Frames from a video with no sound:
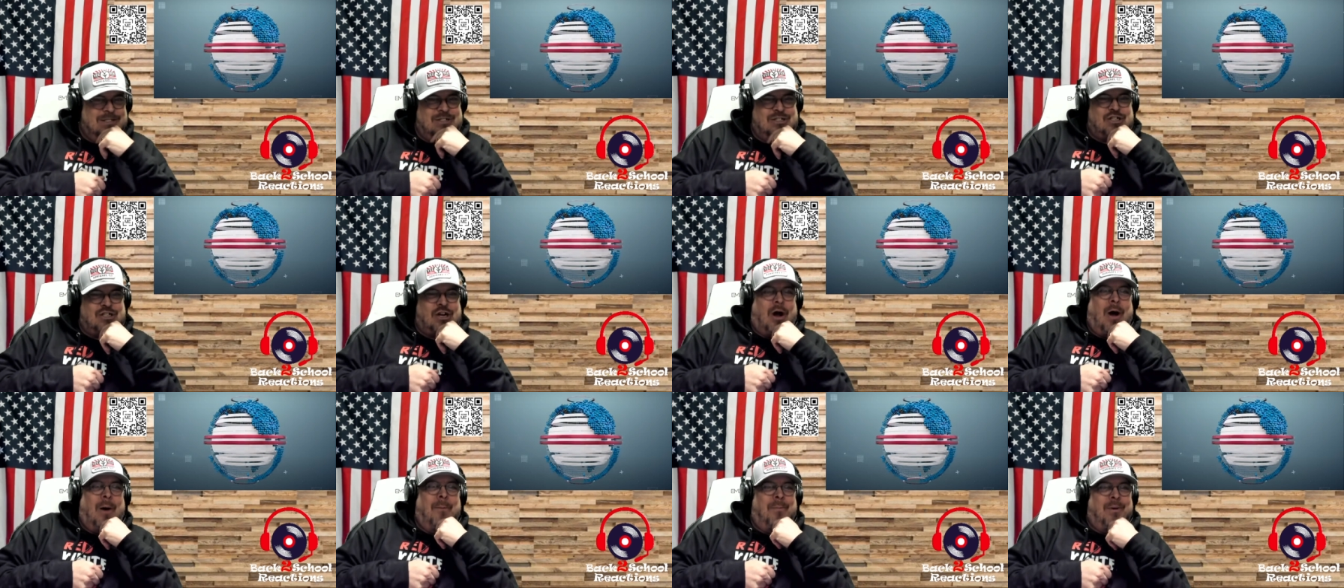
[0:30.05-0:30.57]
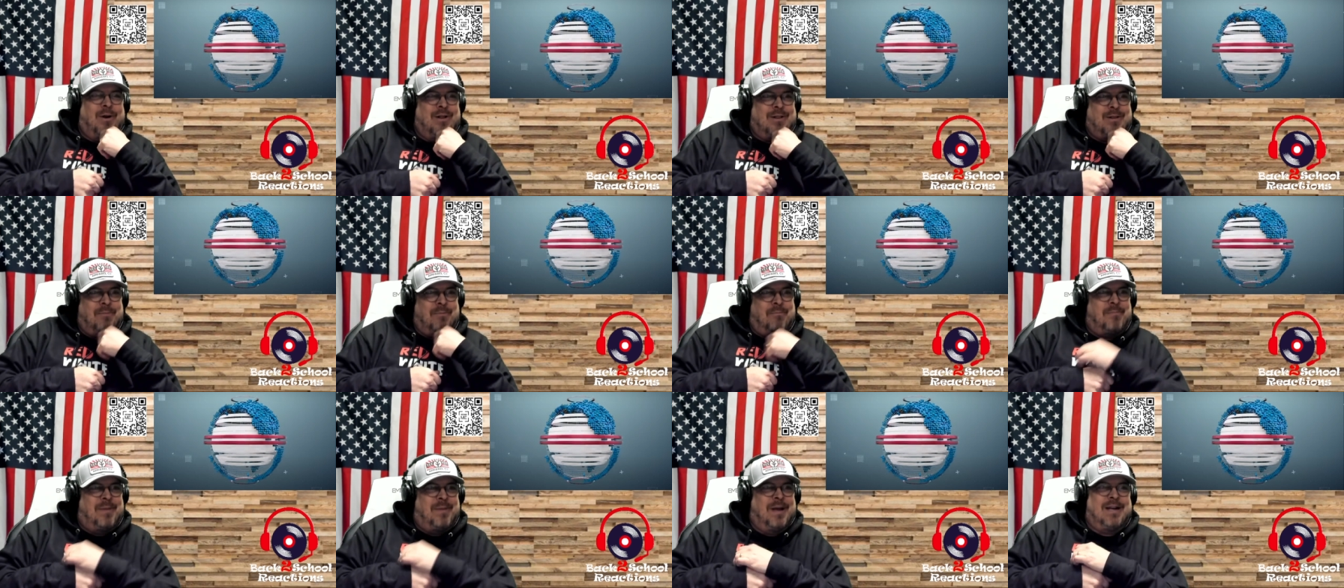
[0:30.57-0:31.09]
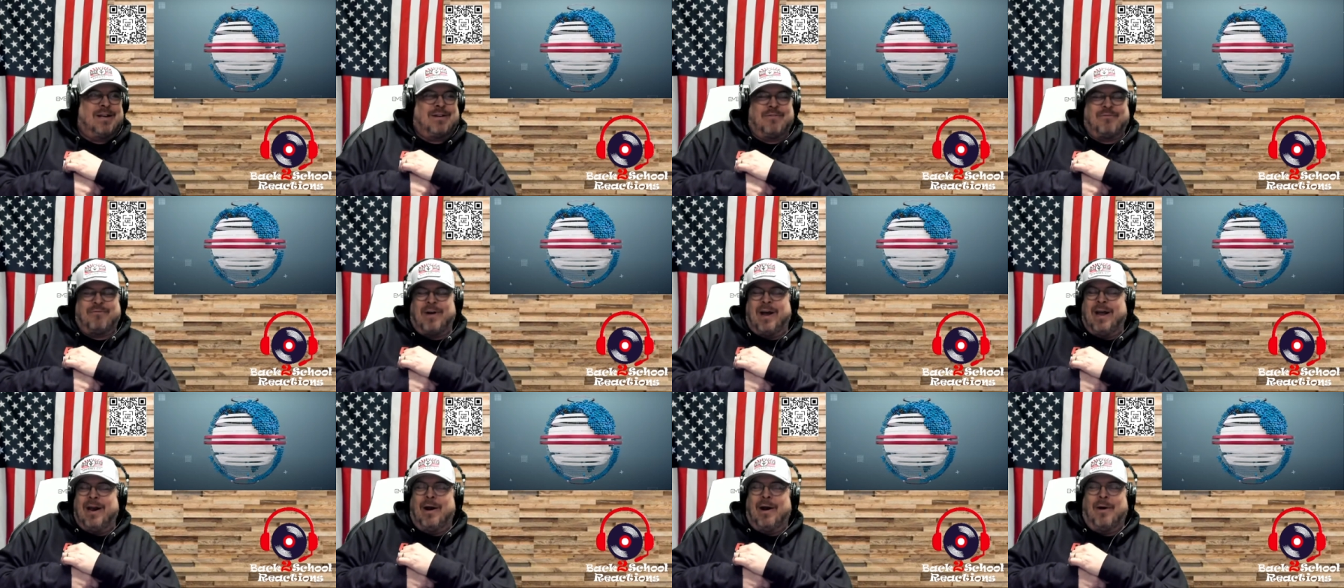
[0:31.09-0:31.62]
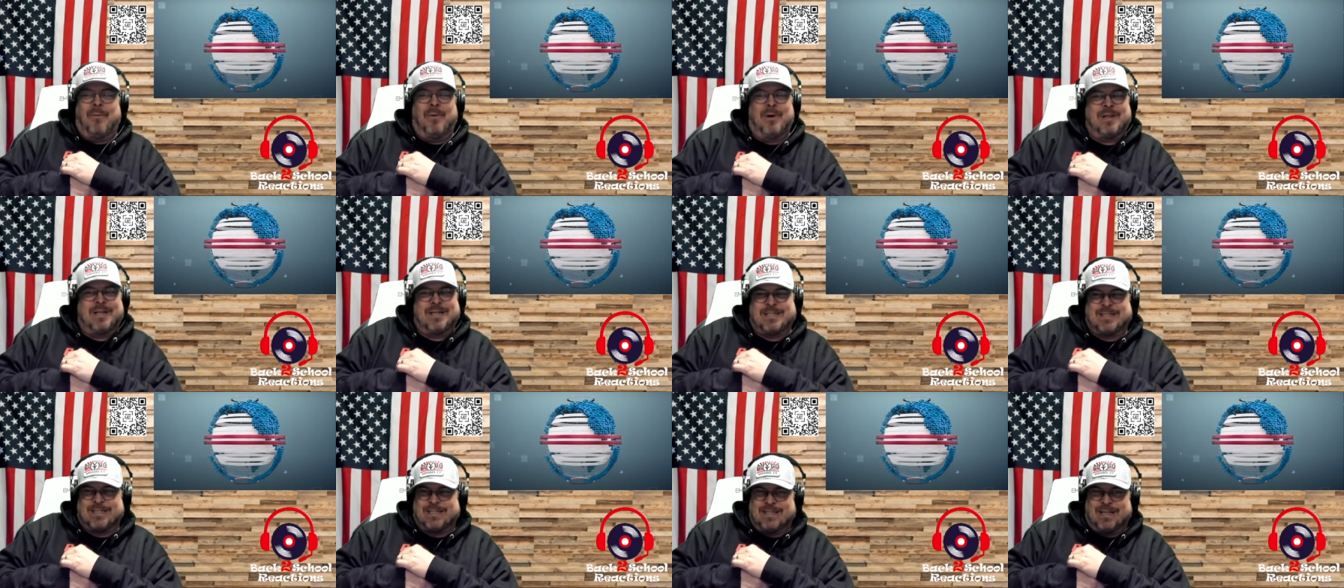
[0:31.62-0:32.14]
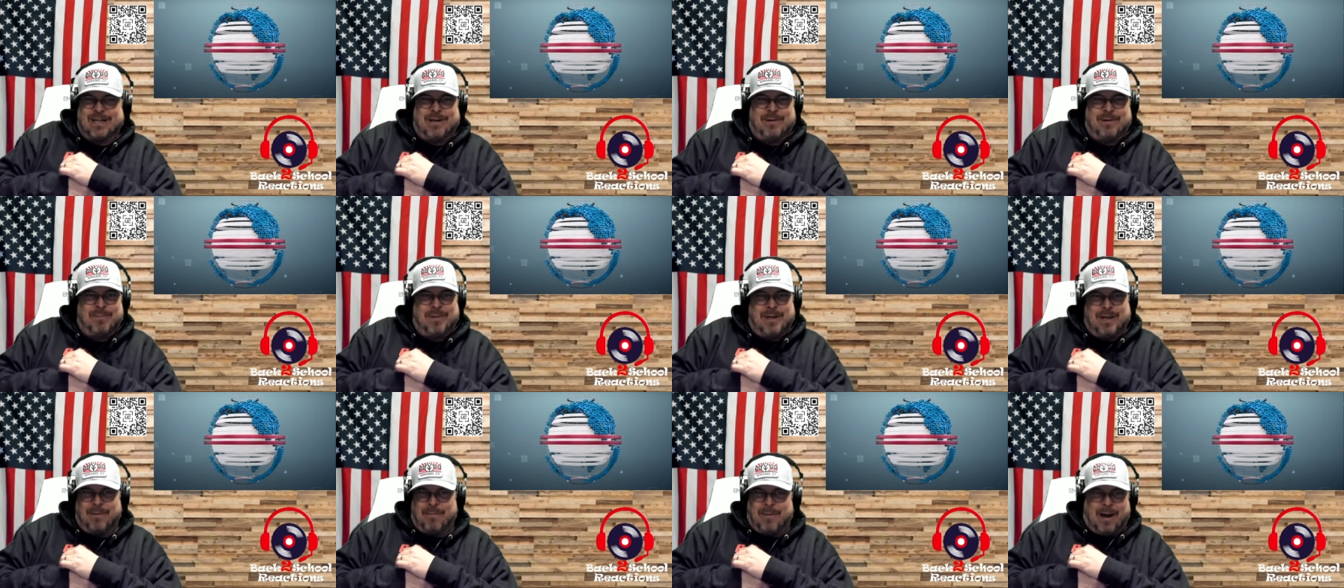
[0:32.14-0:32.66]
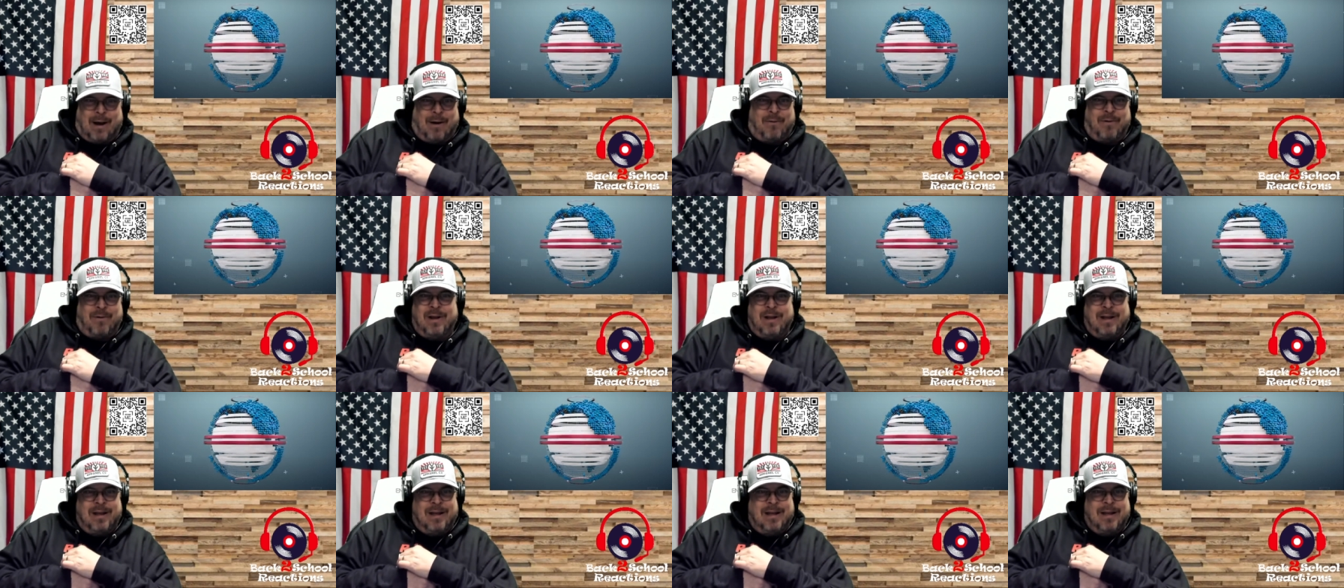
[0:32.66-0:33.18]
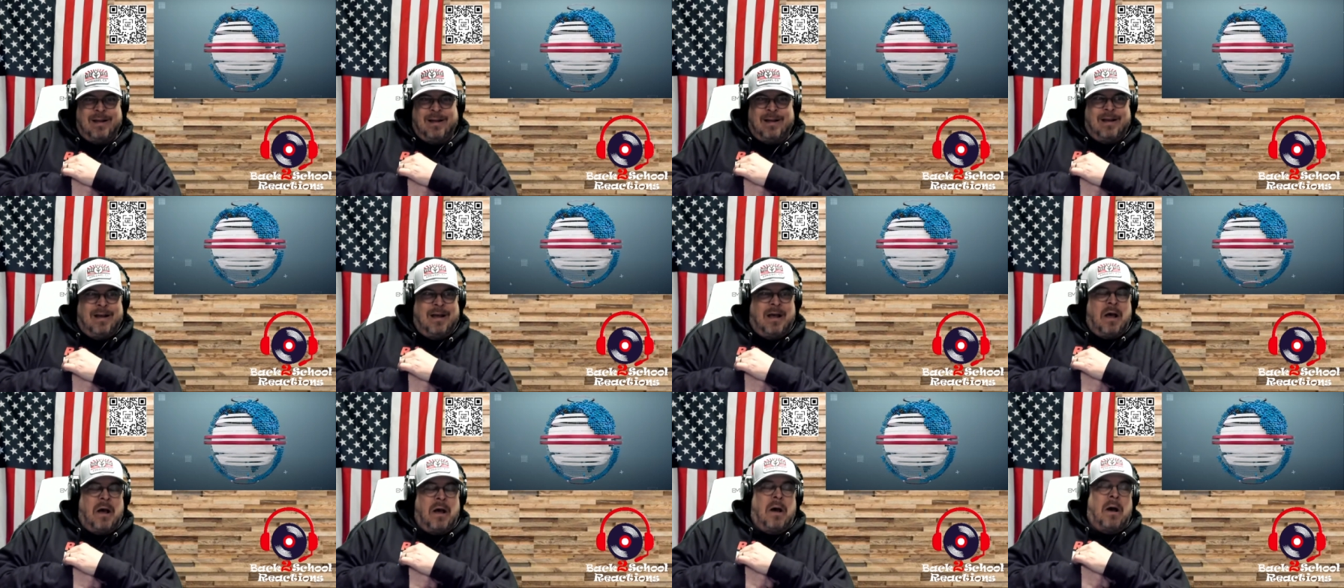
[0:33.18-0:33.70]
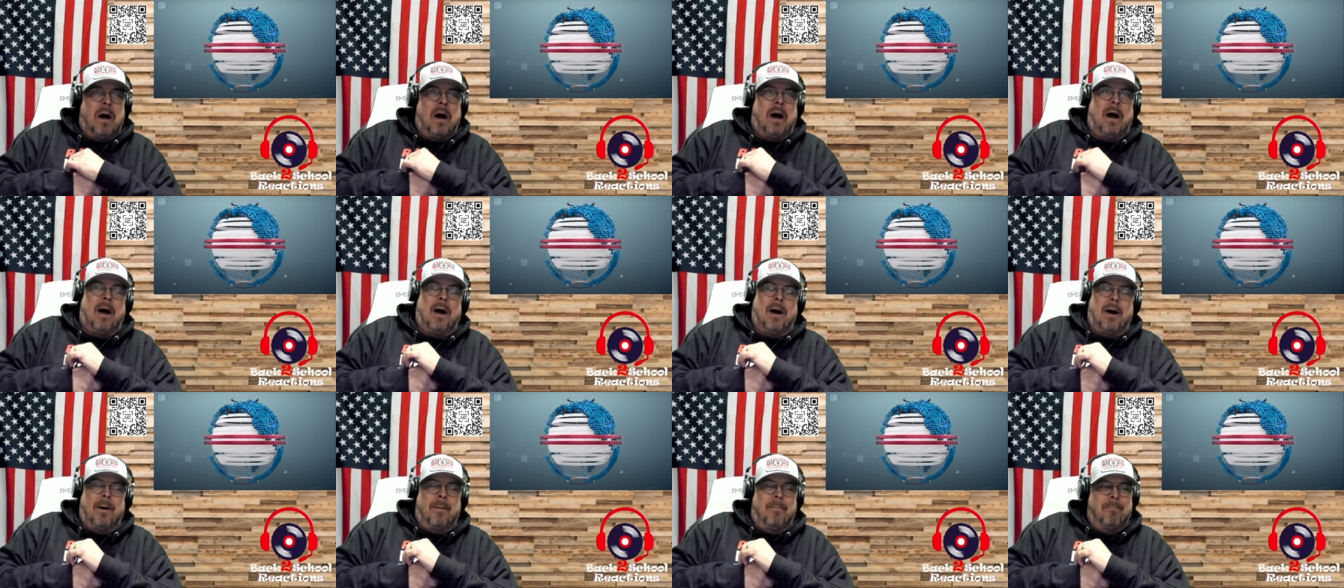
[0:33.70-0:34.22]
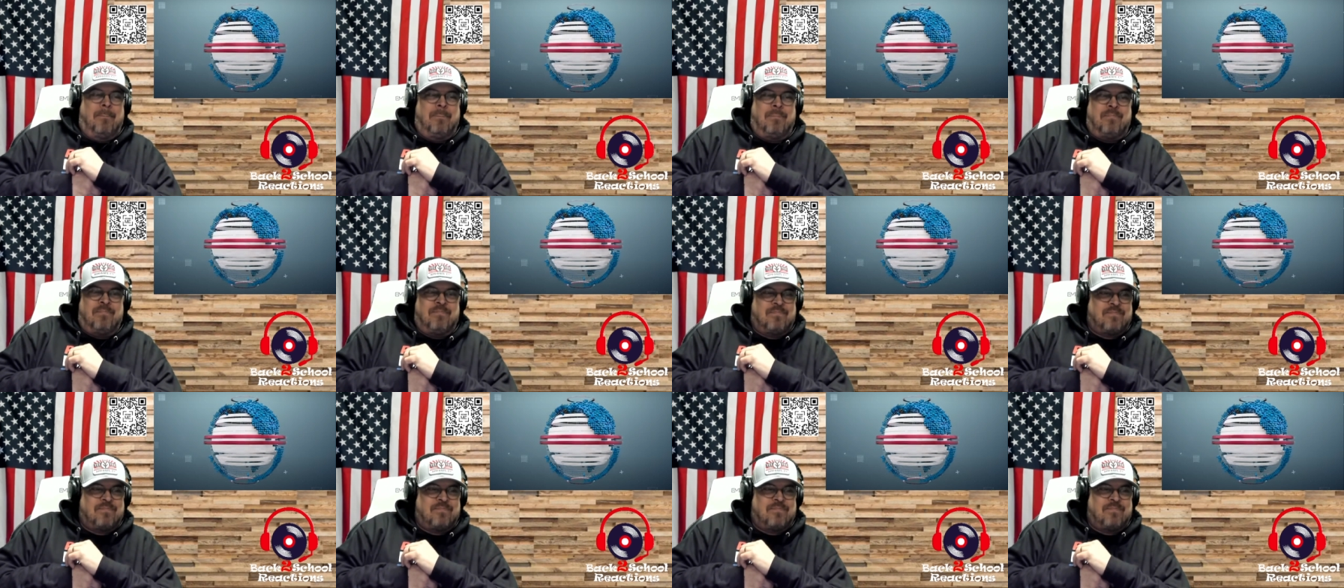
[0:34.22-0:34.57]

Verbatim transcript: chomping at the bit to find out what this is going to be about. Um,